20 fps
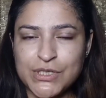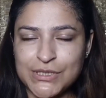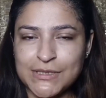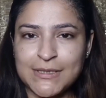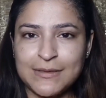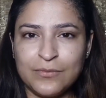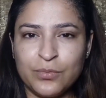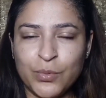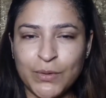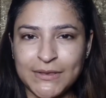which
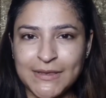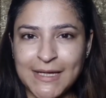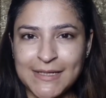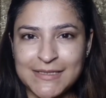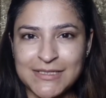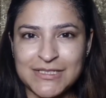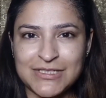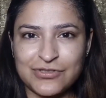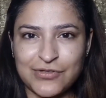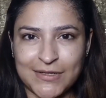with
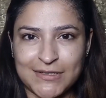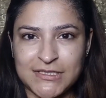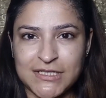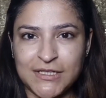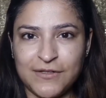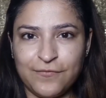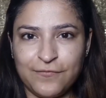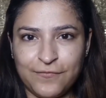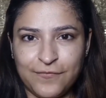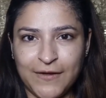that
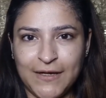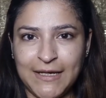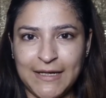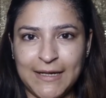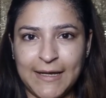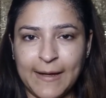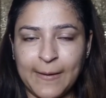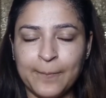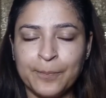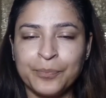stretchy
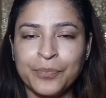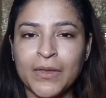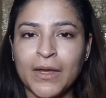feeling.